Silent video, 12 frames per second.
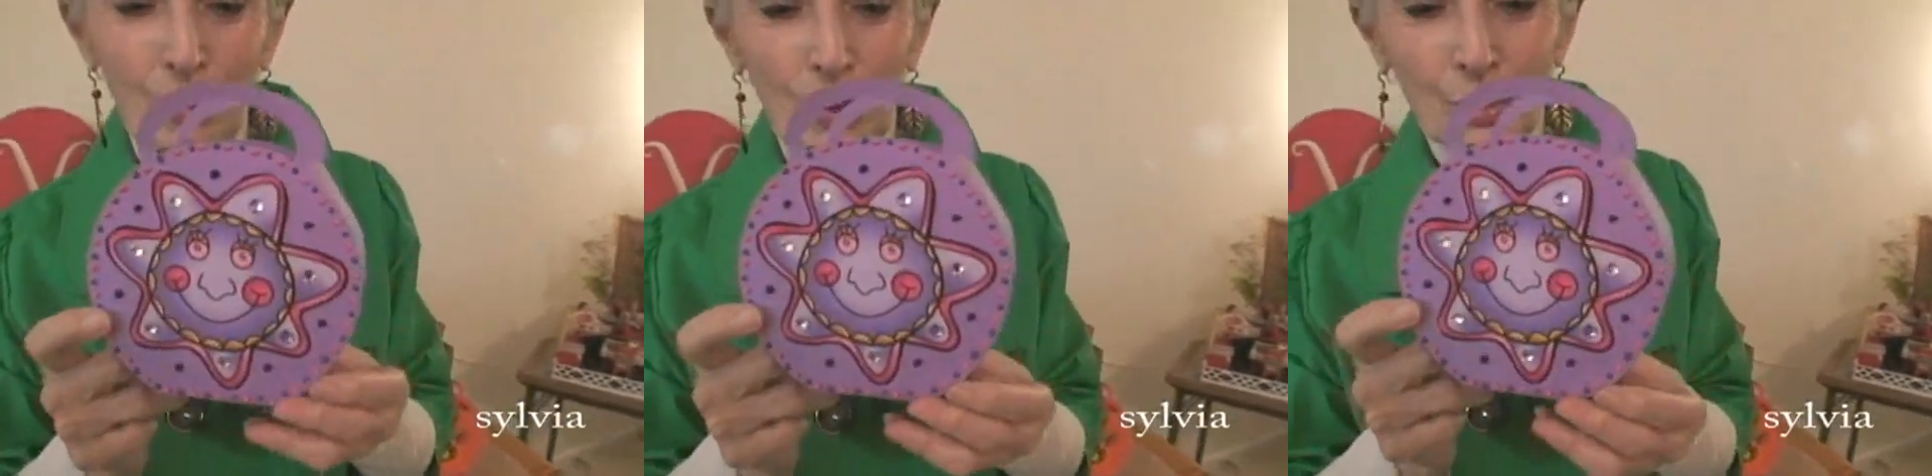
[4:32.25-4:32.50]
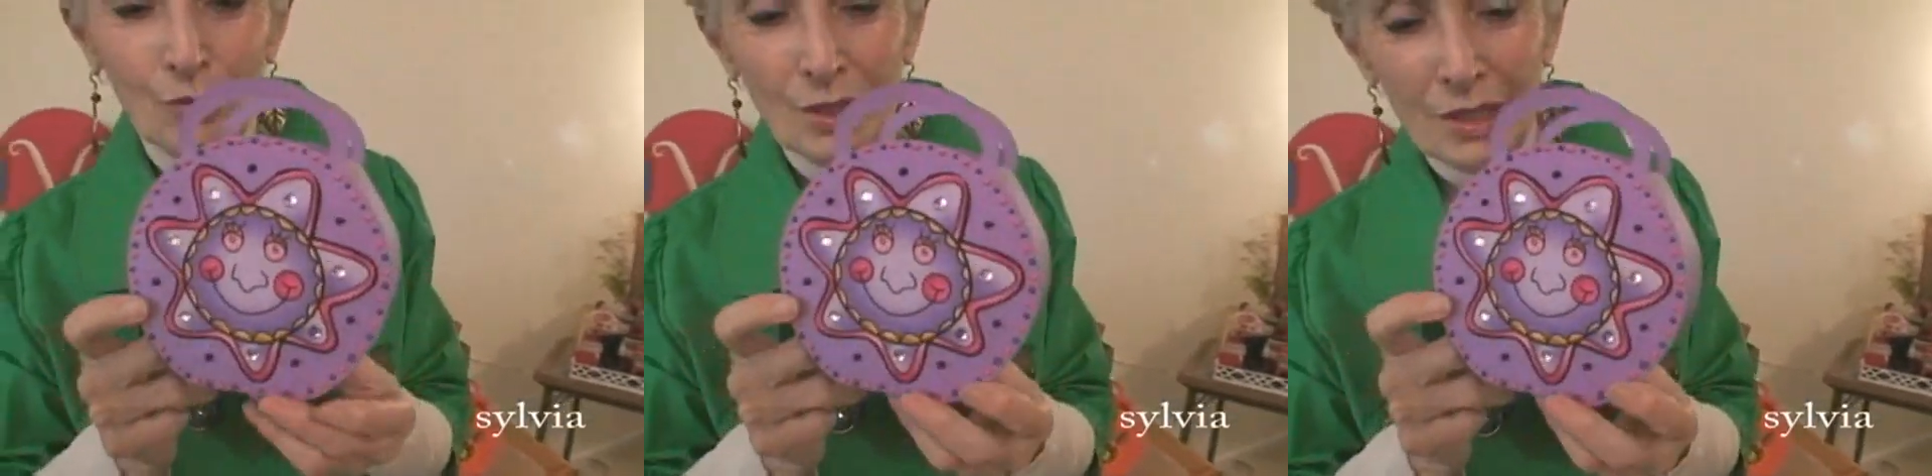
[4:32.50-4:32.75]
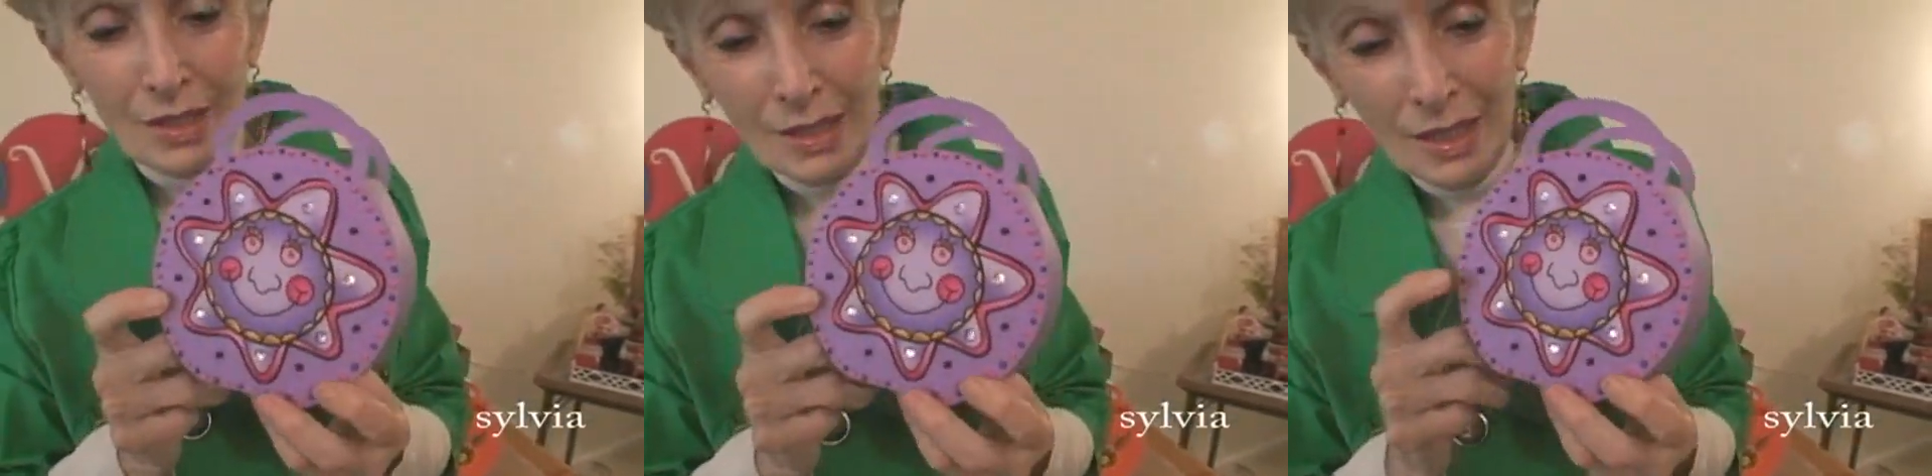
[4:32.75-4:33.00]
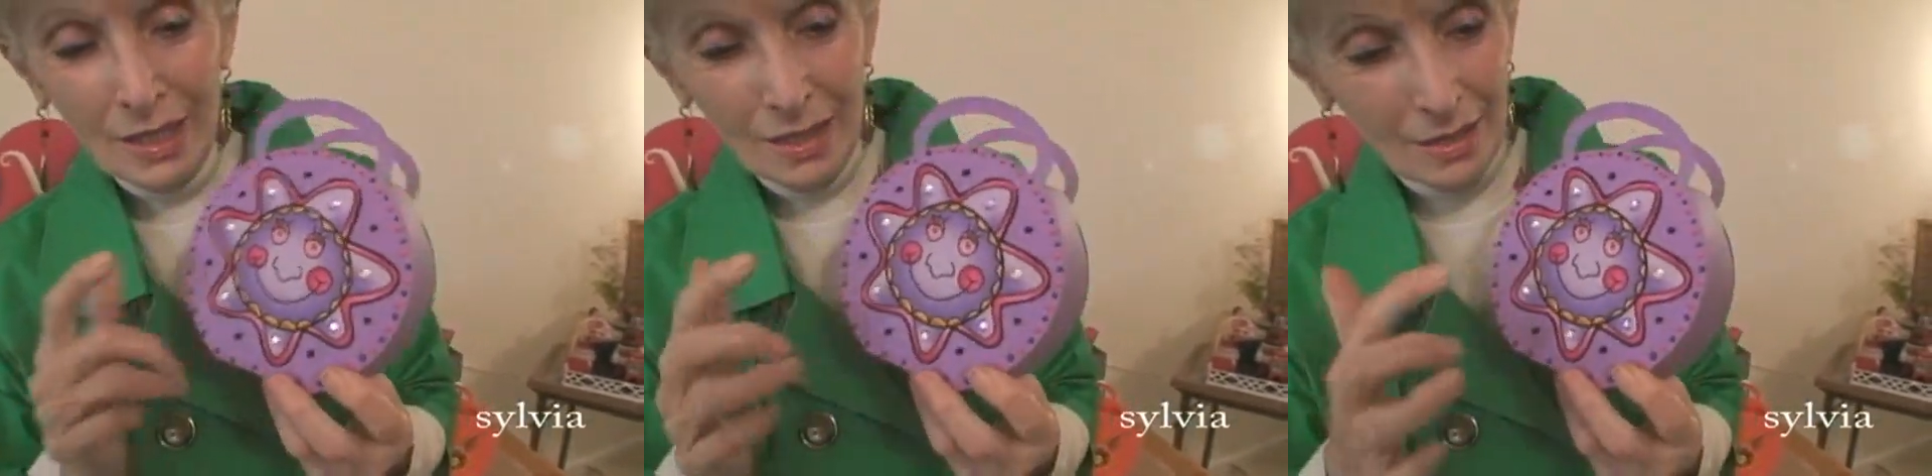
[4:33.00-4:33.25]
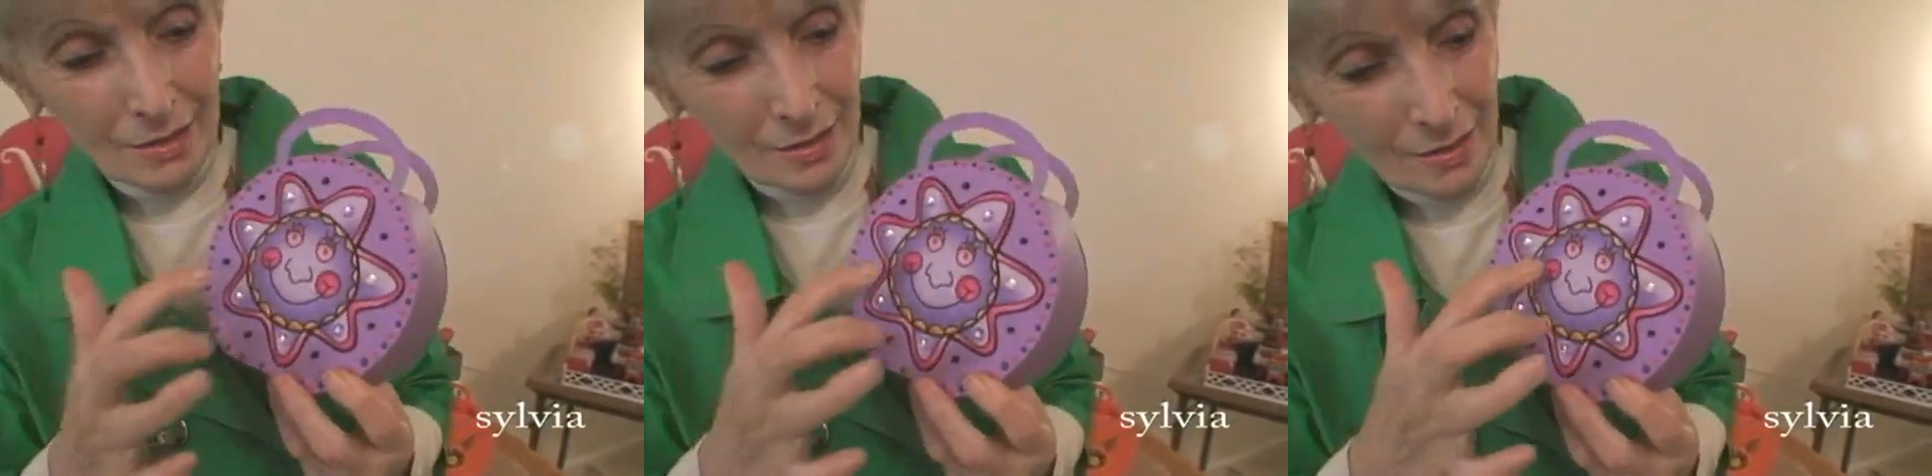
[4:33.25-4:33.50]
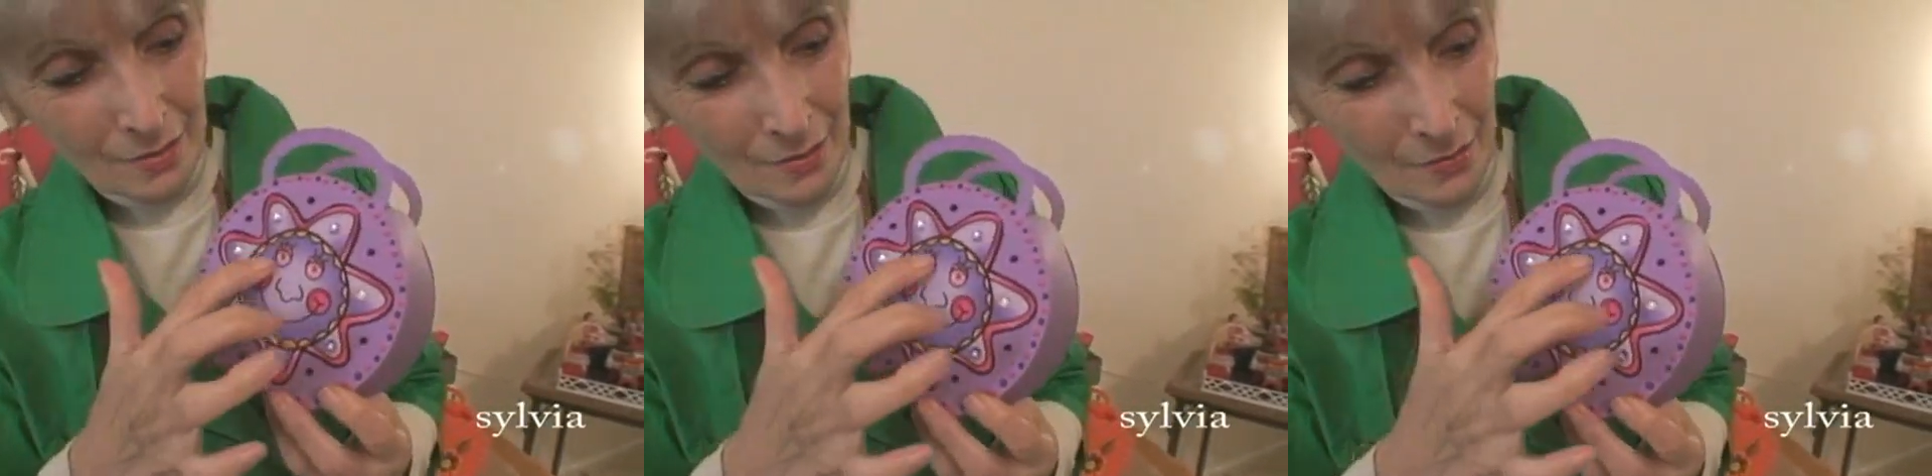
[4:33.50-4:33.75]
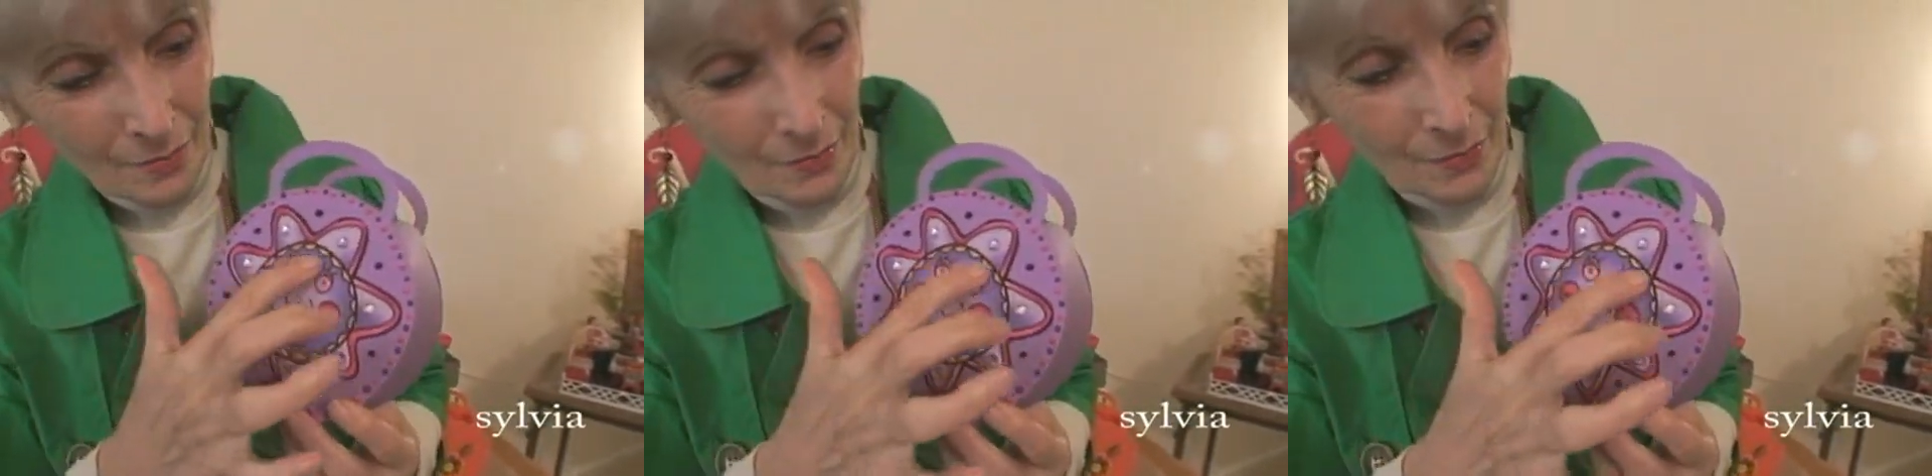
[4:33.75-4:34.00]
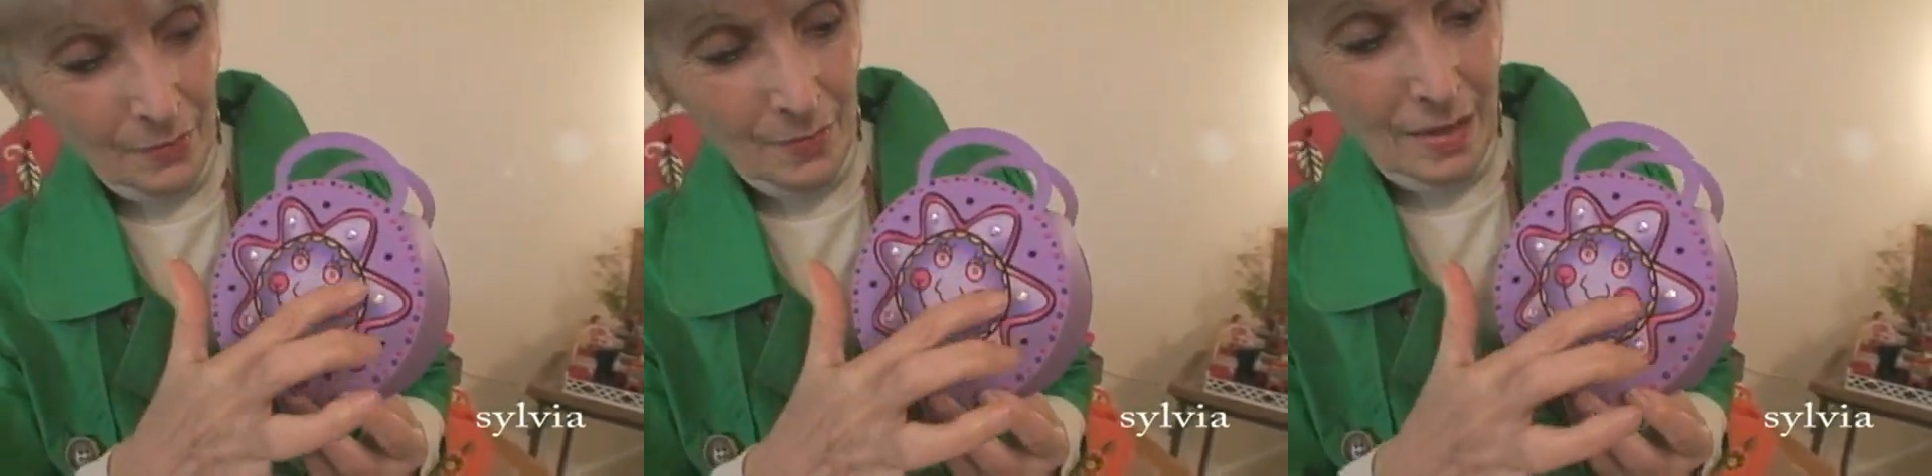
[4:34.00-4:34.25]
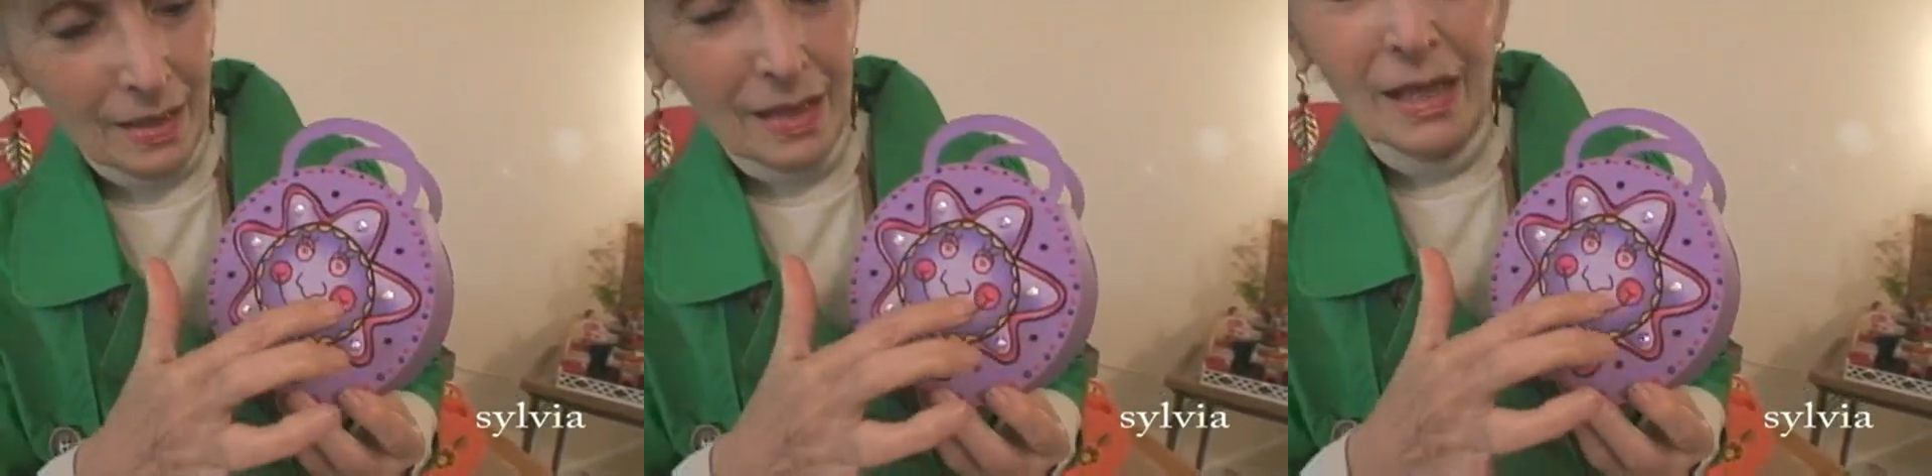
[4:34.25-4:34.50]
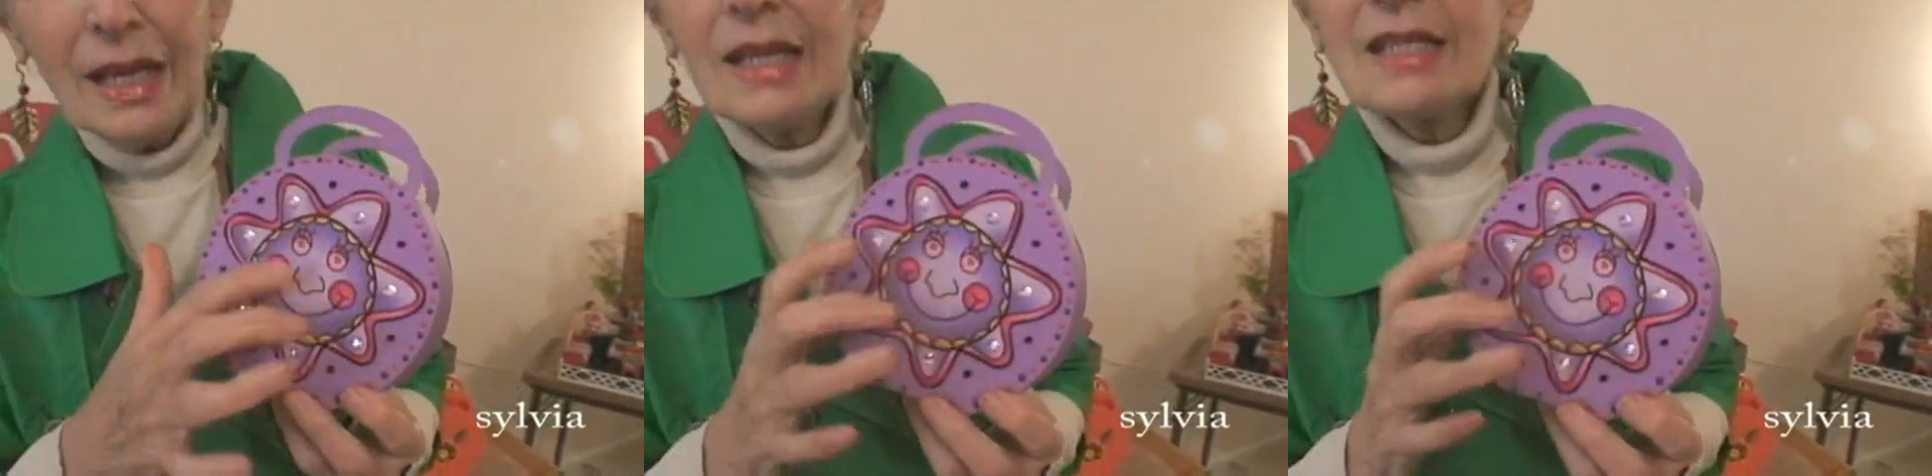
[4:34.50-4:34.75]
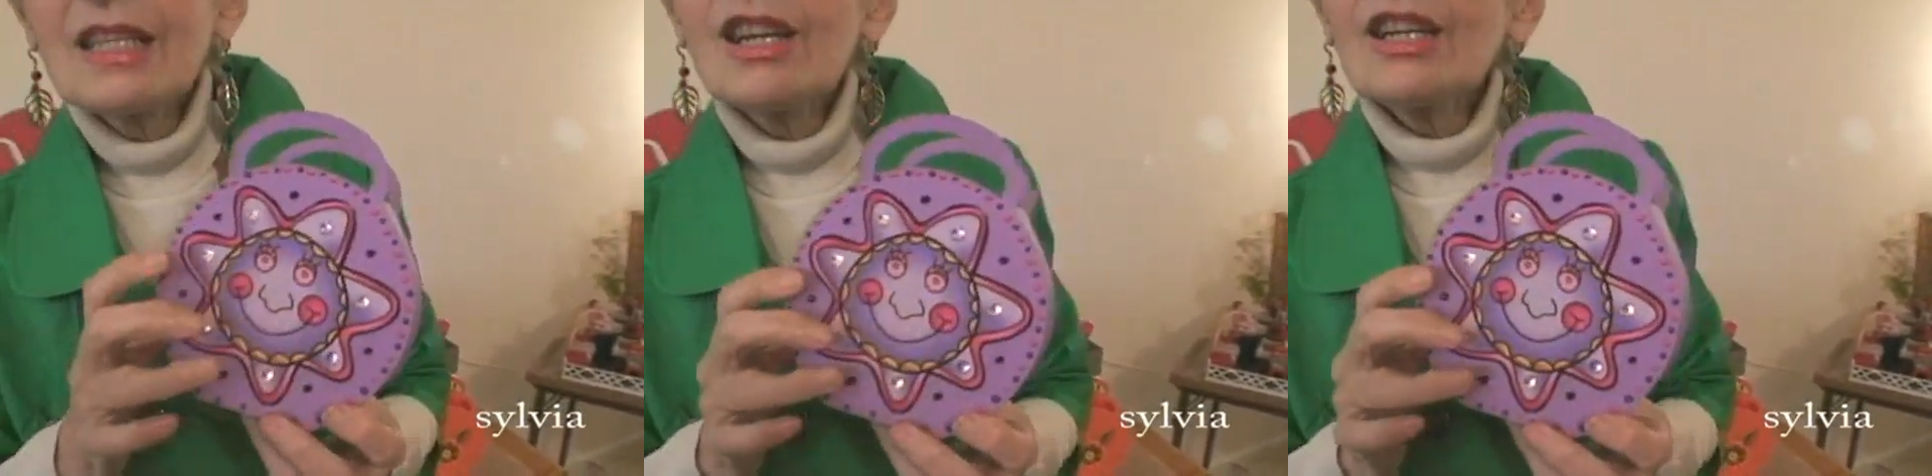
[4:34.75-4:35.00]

What you see here is